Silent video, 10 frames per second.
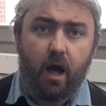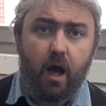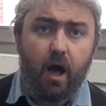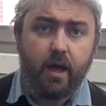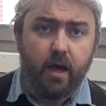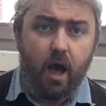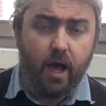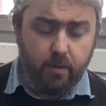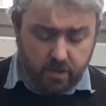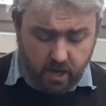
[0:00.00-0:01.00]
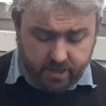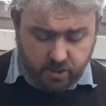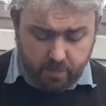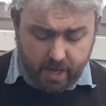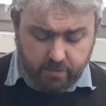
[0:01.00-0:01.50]
I would like
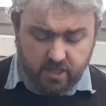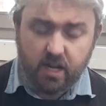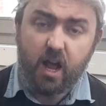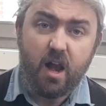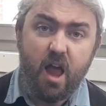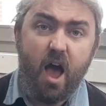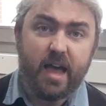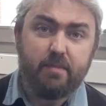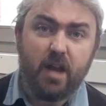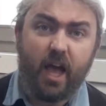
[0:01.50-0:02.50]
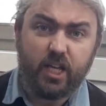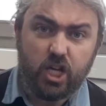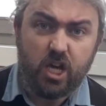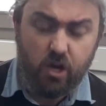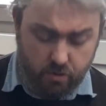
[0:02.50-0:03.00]
to be able to climb like
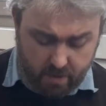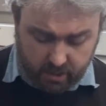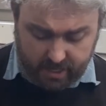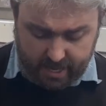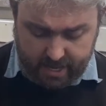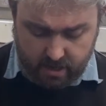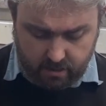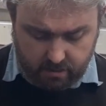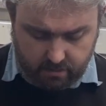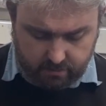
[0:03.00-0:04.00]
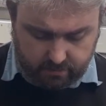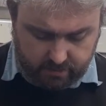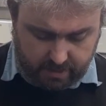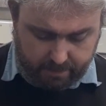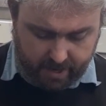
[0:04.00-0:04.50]
you, Monkey,"
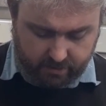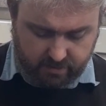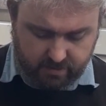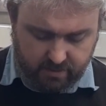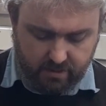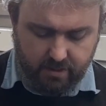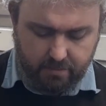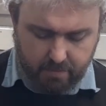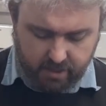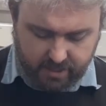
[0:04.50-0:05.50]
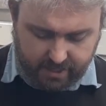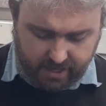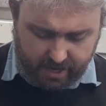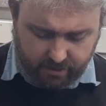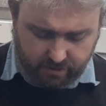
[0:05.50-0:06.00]
said Mouse. Monkey
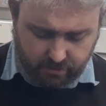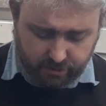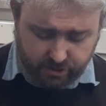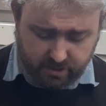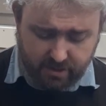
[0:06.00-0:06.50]
cackled.